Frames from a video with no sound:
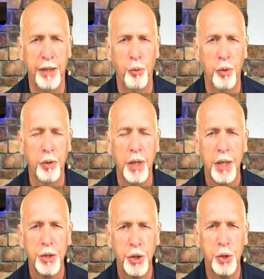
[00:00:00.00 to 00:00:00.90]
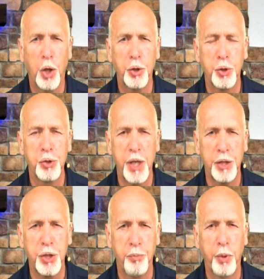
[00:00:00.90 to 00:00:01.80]
or to talk to
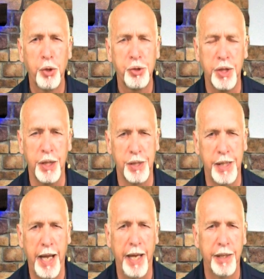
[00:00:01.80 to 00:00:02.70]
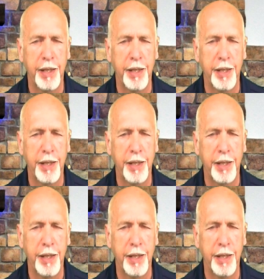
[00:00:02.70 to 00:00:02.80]
such a person as that.